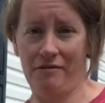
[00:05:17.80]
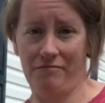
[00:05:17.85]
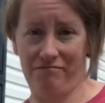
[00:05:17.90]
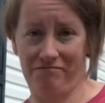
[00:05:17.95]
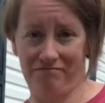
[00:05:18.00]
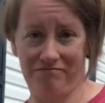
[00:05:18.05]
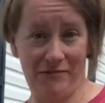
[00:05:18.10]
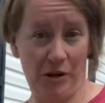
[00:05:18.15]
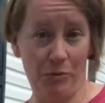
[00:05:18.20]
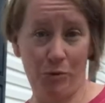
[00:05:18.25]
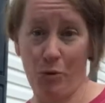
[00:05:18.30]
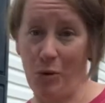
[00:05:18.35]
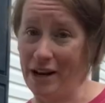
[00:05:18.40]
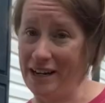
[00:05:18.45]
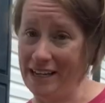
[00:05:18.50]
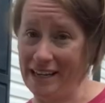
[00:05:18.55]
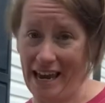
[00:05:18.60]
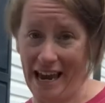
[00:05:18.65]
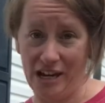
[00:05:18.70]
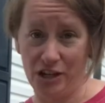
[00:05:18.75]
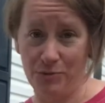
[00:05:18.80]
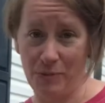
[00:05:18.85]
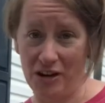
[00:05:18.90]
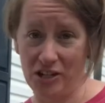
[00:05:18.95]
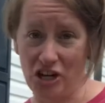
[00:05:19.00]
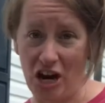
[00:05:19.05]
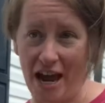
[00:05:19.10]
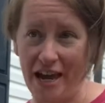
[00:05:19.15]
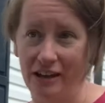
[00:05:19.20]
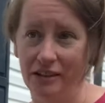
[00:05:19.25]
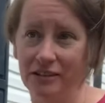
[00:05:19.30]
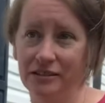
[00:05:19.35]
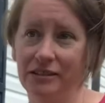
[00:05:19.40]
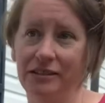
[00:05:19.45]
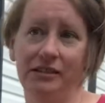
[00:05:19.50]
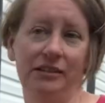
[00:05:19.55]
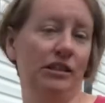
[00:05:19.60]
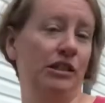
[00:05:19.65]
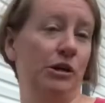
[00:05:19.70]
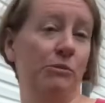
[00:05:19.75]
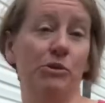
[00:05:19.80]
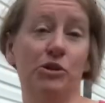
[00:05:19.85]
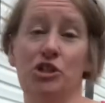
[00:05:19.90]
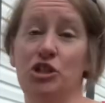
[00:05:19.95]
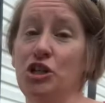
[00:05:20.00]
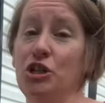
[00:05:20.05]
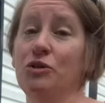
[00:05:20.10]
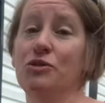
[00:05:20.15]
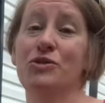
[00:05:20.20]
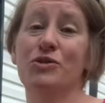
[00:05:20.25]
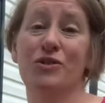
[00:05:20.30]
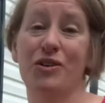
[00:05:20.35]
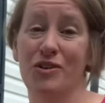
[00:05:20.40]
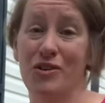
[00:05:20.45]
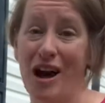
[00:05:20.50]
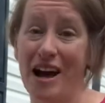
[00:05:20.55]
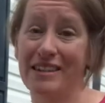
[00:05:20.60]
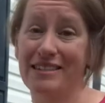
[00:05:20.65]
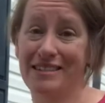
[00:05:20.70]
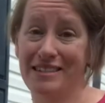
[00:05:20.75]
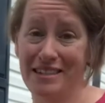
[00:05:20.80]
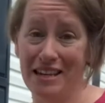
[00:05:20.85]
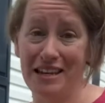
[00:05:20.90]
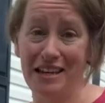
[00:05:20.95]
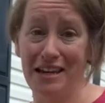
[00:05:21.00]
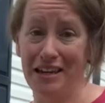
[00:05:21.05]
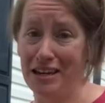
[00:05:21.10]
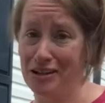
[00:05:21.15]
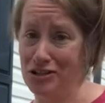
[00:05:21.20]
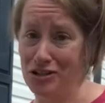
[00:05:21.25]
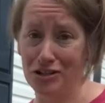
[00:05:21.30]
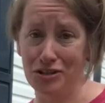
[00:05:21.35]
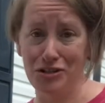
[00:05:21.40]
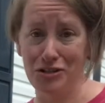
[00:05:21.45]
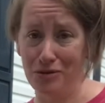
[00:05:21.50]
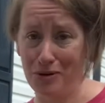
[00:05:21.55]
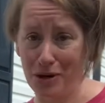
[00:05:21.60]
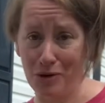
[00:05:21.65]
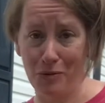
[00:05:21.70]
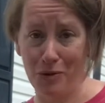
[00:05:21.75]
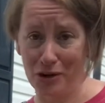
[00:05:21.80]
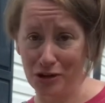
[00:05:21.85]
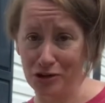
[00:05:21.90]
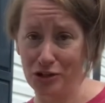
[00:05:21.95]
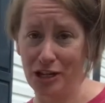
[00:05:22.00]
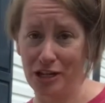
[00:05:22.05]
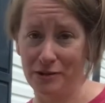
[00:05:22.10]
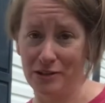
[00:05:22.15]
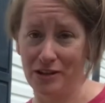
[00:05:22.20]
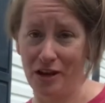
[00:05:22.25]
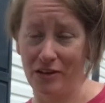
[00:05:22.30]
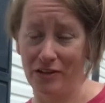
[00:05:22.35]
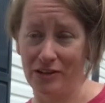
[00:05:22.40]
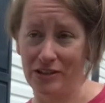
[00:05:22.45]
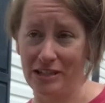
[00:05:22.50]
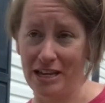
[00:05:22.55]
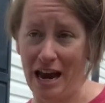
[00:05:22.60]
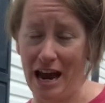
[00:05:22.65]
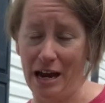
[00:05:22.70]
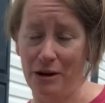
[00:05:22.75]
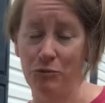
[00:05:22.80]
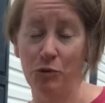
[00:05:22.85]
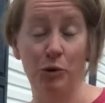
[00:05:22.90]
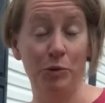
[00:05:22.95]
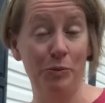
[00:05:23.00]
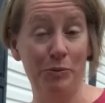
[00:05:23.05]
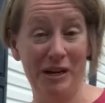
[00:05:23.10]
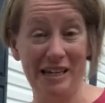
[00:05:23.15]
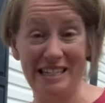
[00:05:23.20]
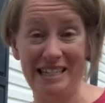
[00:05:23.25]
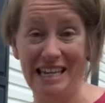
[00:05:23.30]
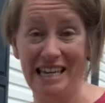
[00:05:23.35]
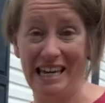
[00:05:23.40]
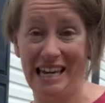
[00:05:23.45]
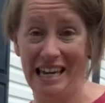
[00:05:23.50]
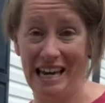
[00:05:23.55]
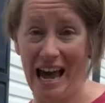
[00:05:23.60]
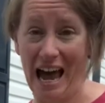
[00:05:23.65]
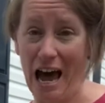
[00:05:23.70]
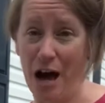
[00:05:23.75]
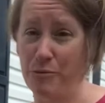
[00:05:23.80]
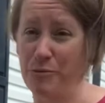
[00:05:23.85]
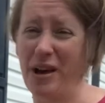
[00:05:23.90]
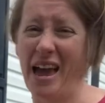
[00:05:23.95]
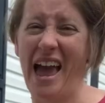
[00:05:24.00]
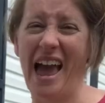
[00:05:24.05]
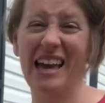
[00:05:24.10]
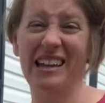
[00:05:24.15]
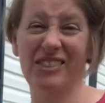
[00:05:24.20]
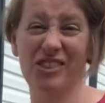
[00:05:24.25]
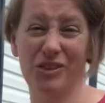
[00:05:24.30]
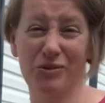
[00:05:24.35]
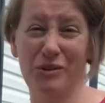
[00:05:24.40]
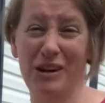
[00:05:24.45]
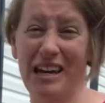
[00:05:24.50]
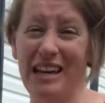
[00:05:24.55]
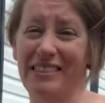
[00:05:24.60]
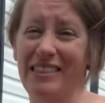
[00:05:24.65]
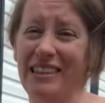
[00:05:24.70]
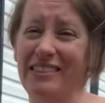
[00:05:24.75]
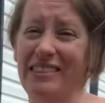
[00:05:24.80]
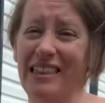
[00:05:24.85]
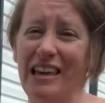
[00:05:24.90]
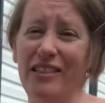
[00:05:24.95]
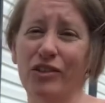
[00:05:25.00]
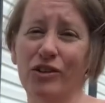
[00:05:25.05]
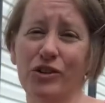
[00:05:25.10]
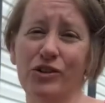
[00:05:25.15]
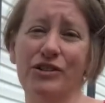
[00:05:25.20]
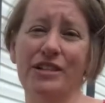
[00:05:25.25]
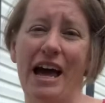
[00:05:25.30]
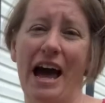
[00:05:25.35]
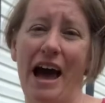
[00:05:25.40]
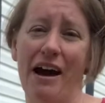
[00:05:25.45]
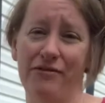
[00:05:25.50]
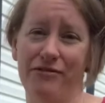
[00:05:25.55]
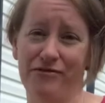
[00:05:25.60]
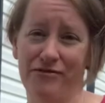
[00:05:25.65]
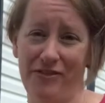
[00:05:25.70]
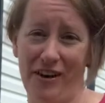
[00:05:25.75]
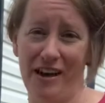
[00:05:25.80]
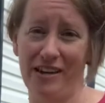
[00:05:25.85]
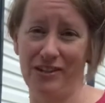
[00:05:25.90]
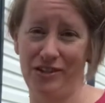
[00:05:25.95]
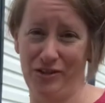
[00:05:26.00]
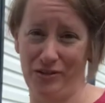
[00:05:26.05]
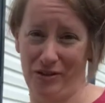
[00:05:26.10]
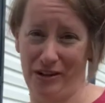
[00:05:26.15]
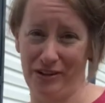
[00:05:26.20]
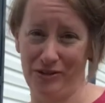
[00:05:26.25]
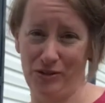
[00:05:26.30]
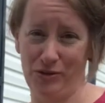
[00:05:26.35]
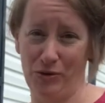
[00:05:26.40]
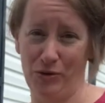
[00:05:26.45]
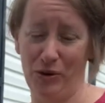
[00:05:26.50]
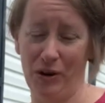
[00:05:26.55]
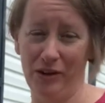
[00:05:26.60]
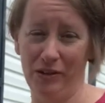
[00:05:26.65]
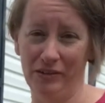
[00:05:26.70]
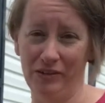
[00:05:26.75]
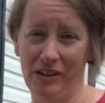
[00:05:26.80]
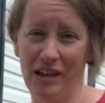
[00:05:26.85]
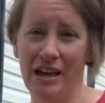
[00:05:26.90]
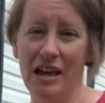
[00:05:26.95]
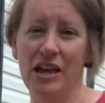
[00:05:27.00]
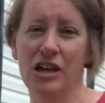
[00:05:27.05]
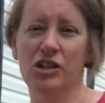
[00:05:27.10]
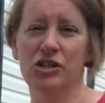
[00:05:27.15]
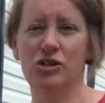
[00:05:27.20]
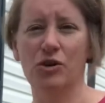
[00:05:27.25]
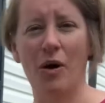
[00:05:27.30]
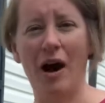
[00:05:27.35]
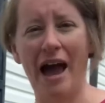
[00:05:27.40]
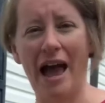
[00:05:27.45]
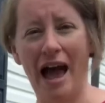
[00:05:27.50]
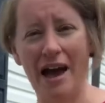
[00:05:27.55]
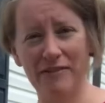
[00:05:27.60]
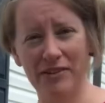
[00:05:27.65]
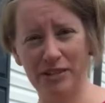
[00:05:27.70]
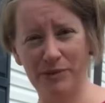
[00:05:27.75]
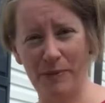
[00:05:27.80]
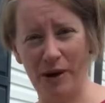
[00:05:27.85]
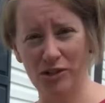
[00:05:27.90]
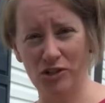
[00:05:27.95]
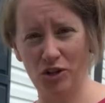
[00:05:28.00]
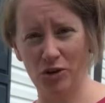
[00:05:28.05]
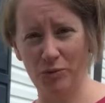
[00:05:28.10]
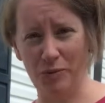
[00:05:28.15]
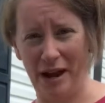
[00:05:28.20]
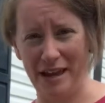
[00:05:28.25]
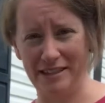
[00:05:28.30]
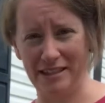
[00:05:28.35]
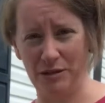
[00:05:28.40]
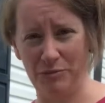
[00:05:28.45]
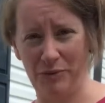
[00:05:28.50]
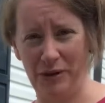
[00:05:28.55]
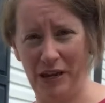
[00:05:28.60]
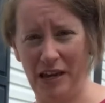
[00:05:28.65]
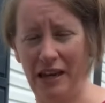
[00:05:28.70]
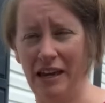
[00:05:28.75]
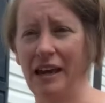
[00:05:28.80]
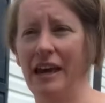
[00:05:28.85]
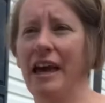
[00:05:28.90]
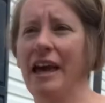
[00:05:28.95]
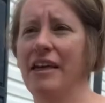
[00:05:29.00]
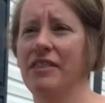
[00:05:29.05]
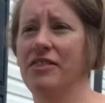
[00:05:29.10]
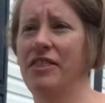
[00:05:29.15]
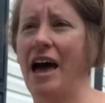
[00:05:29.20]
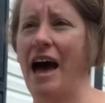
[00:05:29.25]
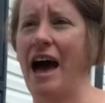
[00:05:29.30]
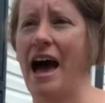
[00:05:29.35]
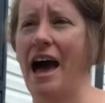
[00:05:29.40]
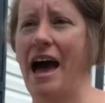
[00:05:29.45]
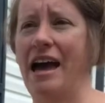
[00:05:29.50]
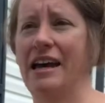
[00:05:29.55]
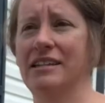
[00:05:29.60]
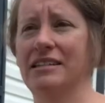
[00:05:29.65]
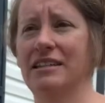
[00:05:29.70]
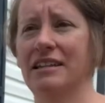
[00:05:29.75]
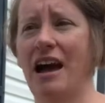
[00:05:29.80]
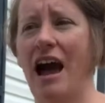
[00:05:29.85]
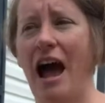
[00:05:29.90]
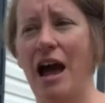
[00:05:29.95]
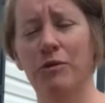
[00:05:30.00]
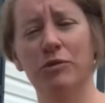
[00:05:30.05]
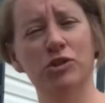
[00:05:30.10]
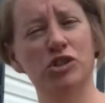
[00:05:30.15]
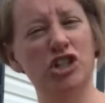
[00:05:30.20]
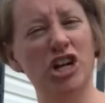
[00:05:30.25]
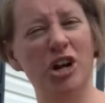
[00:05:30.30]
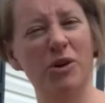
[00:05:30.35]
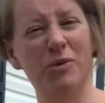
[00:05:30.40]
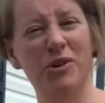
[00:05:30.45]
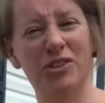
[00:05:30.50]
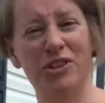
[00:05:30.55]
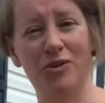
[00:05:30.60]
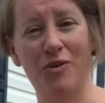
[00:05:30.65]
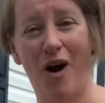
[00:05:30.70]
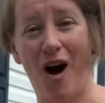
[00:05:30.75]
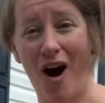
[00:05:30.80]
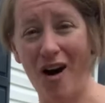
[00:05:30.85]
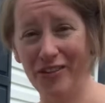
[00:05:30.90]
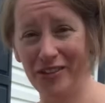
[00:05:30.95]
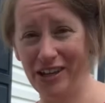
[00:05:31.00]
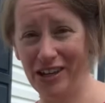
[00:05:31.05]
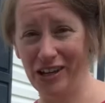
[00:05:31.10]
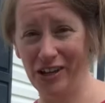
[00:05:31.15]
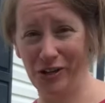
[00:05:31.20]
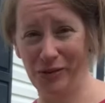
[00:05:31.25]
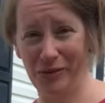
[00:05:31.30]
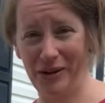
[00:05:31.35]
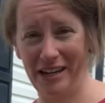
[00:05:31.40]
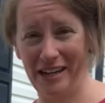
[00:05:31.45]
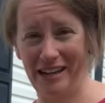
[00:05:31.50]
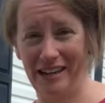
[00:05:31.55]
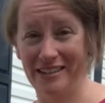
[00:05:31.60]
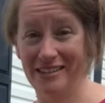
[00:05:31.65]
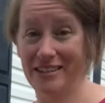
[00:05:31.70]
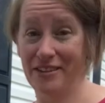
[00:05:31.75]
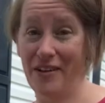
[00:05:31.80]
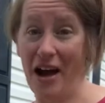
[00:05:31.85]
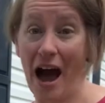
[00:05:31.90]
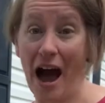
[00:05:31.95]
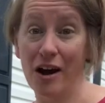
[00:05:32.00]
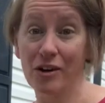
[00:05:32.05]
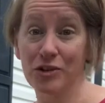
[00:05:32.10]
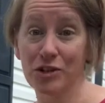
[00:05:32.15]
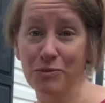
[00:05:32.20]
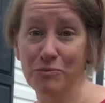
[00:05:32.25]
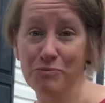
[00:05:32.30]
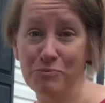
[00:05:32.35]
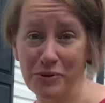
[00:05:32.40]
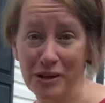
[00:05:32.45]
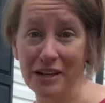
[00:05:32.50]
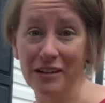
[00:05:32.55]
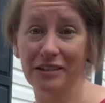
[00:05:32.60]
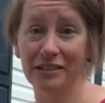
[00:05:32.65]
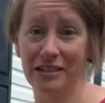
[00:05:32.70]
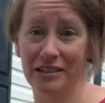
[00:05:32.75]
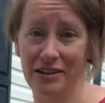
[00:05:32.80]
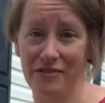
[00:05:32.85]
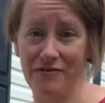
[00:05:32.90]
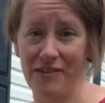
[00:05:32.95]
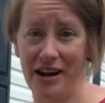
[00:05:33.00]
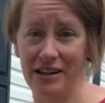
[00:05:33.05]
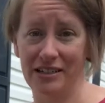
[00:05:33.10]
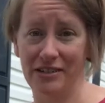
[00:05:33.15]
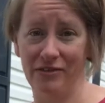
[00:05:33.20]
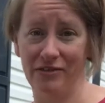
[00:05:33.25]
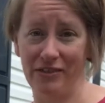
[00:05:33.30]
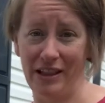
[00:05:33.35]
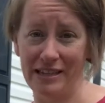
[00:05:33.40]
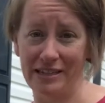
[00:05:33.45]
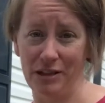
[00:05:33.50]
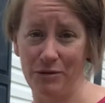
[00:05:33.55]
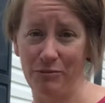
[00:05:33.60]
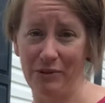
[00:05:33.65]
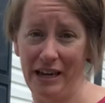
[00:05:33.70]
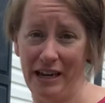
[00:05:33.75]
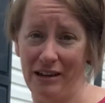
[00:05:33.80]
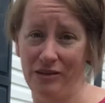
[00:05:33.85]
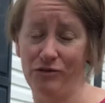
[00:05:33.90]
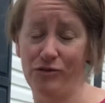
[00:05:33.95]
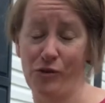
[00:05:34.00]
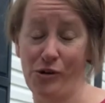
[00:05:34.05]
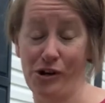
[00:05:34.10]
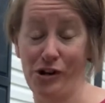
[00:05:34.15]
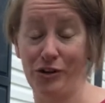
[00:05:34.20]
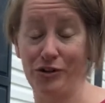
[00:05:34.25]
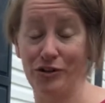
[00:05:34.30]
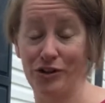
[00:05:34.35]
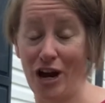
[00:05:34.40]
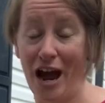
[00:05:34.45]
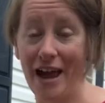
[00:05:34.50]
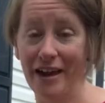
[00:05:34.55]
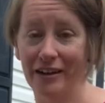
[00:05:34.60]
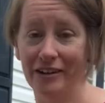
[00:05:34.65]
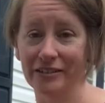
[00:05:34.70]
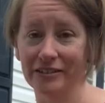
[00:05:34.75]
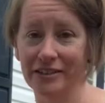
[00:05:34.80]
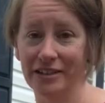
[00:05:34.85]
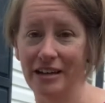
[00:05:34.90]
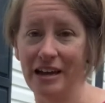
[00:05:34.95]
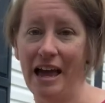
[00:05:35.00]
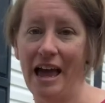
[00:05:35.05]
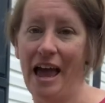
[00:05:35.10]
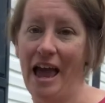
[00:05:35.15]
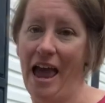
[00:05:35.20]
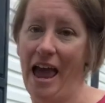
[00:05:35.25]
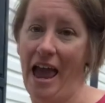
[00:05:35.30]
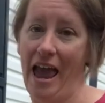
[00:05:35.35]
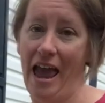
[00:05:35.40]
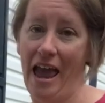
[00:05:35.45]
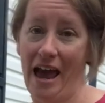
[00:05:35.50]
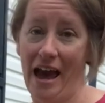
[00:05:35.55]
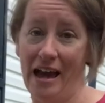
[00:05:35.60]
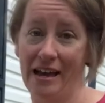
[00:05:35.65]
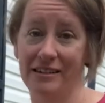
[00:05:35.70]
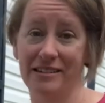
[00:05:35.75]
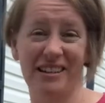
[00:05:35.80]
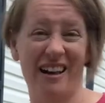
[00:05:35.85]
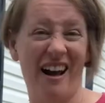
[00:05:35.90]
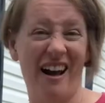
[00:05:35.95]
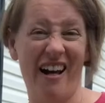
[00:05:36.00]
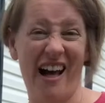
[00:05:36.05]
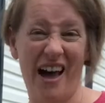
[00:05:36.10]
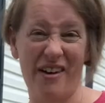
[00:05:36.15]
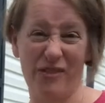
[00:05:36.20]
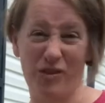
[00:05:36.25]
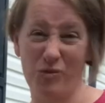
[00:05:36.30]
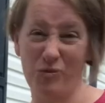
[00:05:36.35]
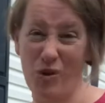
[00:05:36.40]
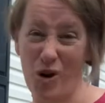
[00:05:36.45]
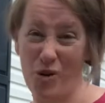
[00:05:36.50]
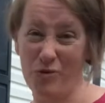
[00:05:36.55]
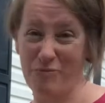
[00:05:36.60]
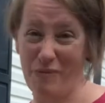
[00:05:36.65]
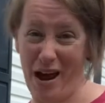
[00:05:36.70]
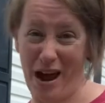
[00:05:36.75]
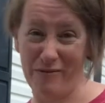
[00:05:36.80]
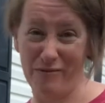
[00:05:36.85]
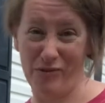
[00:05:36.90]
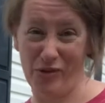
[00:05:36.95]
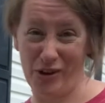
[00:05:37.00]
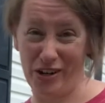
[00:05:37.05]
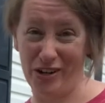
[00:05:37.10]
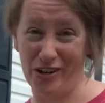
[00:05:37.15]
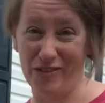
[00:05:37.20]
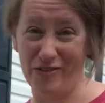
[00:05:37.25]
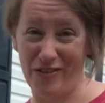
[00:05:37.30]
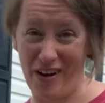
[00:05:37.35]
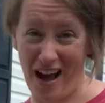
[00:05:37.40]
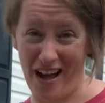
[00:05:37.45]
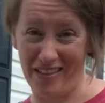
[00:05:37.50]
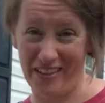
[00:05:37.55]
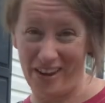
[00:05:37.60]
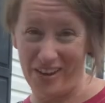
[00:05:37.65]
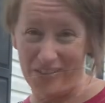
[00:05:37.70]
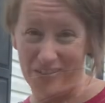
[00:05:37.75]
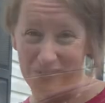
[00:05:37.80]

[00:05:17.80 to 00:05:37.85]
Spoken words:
number one, engage my child. Number two, so they're not sitting and just doing worksheets all the time or mixing it up. And three, that they learn to have fun during school. So I have a special recipe that I will share with you all the ingredients of how to build an effective lesson plan for your child. And I'll have a roadmap for you to follow.